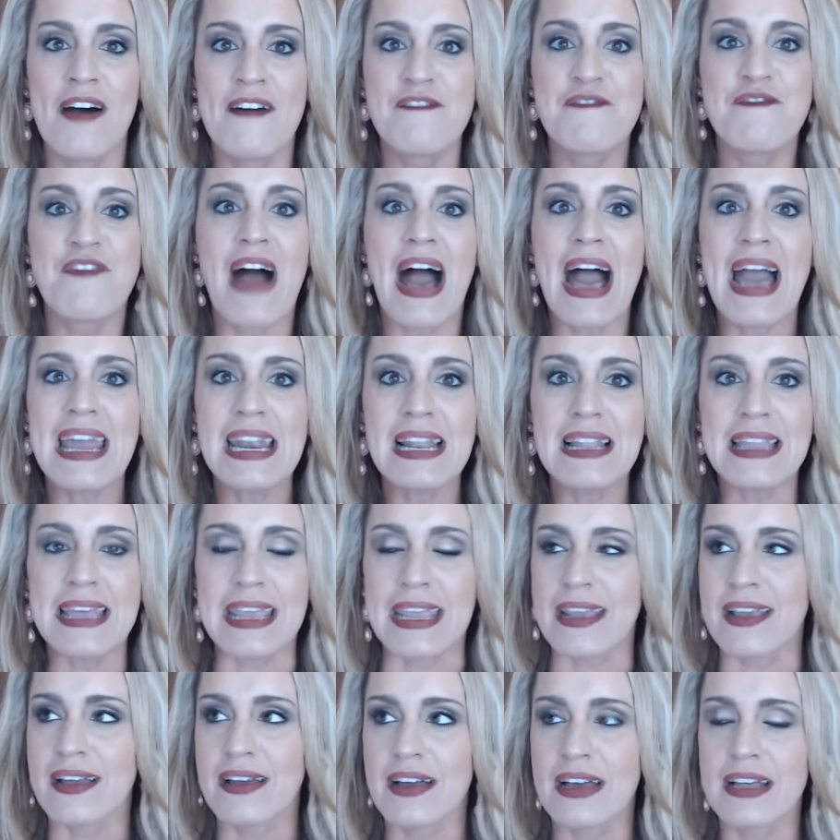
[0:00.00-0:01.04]
Finally,
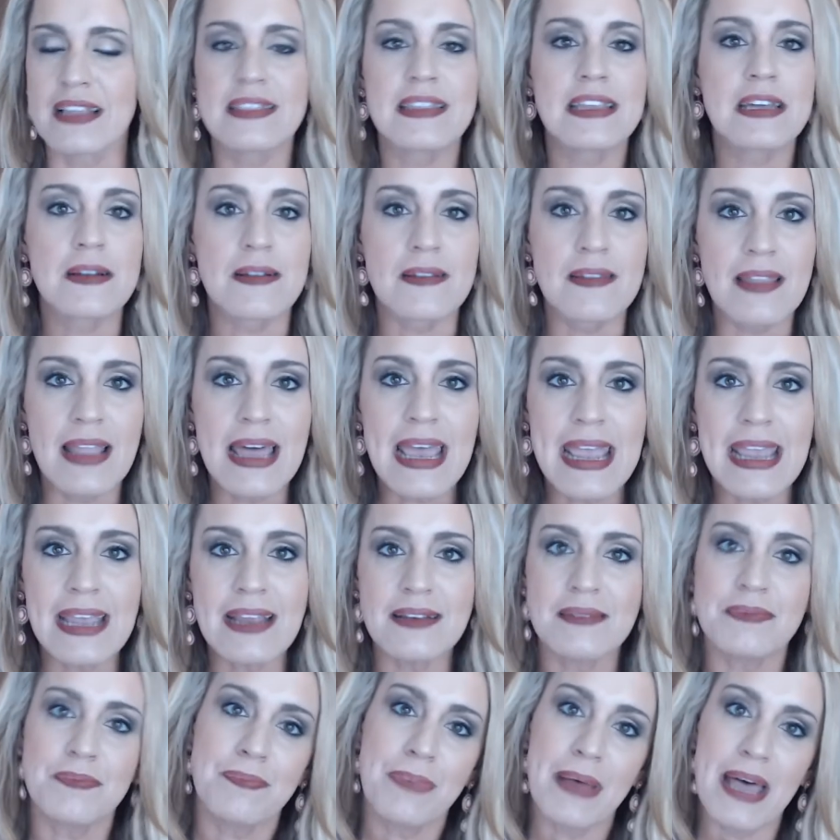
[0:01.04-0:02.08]
a little late,
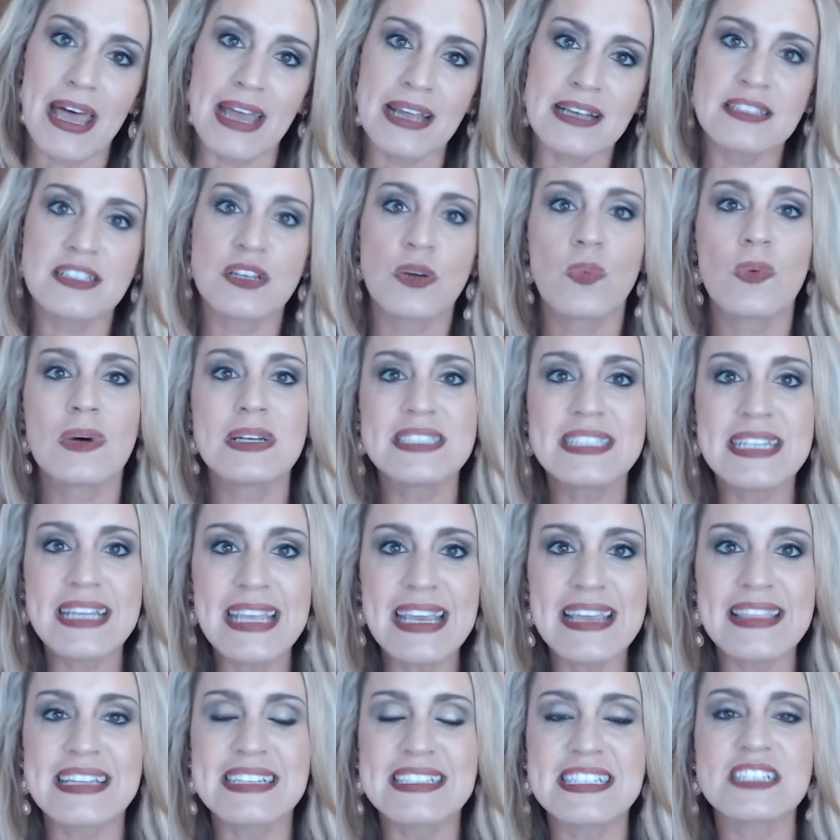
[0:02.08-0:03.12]
but once
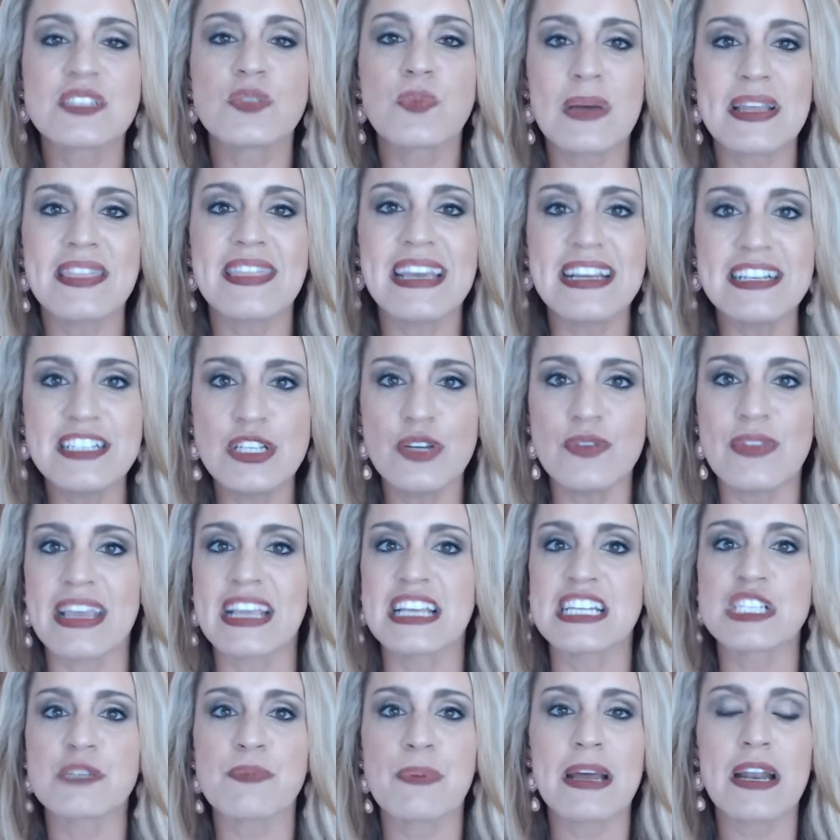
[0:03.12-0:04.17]
again, this is what they do. They
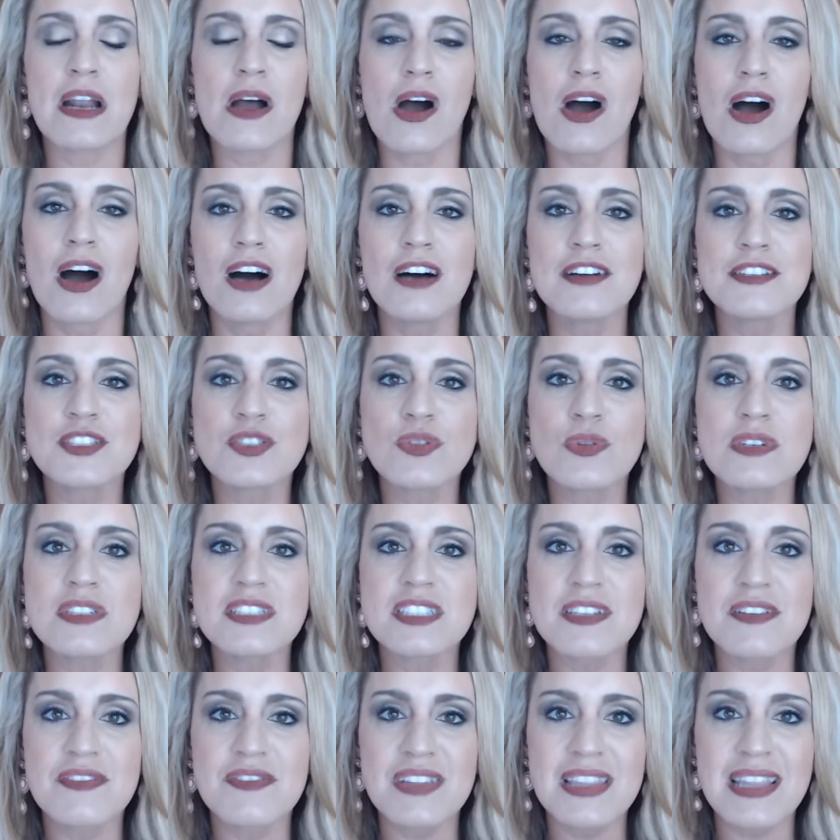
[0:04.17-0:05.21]
can spread all sorts
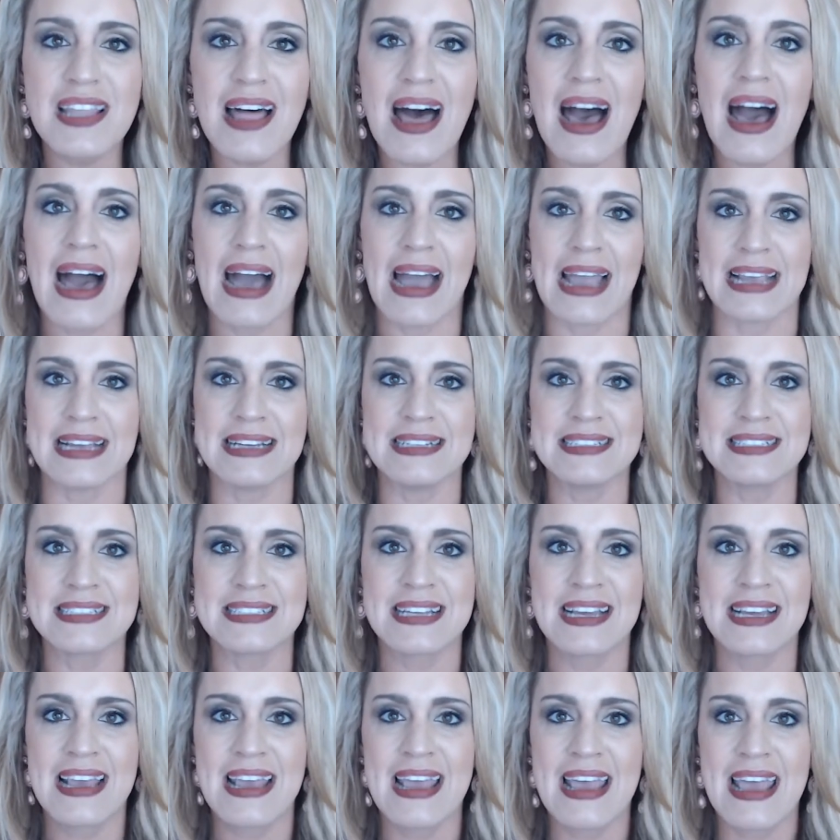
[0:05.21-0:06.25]
of lies
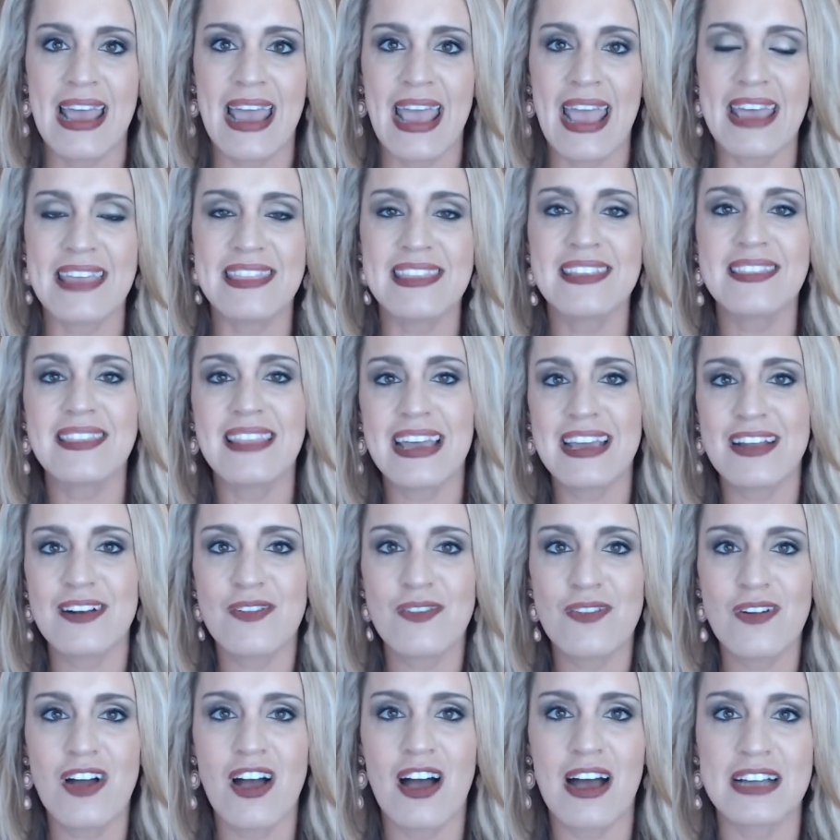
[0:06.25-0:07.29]
and then later
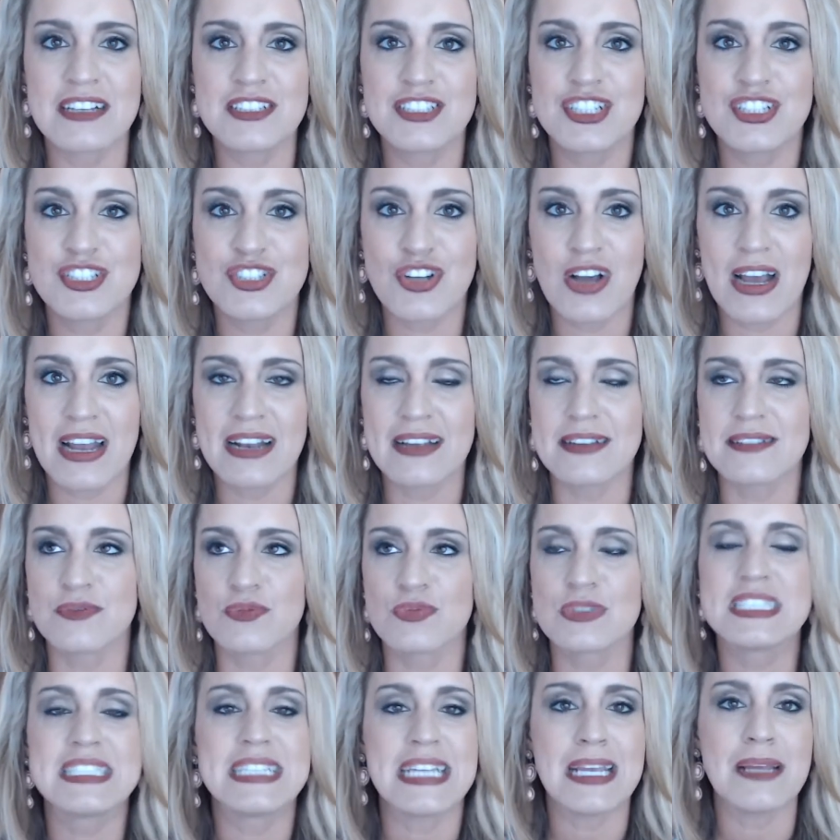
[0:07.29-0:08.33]
on to try to
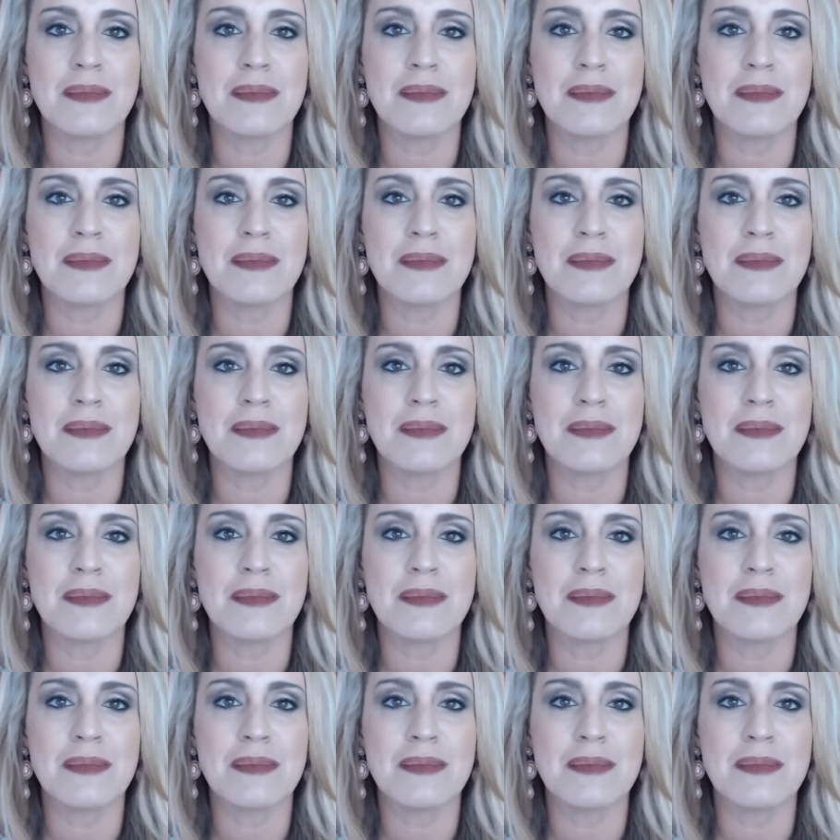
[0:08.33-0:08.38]
redeem